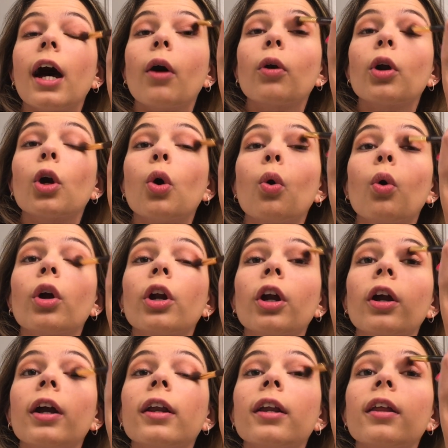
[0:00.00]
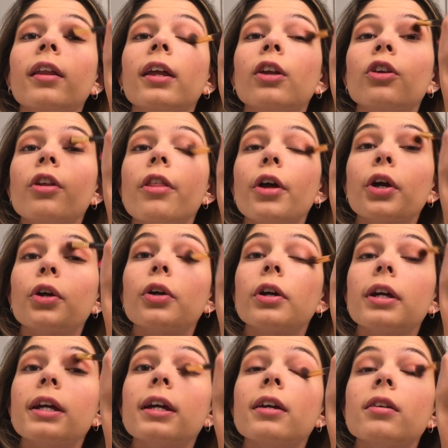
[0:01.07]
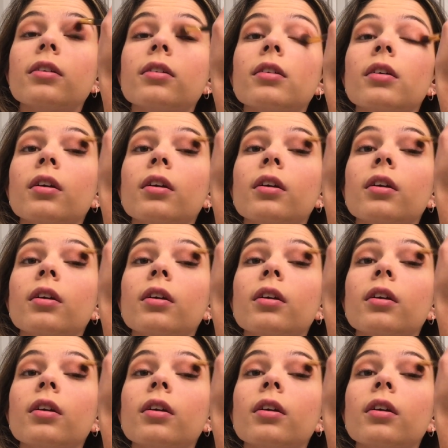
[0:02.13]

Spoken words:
outer corner and then into the crease.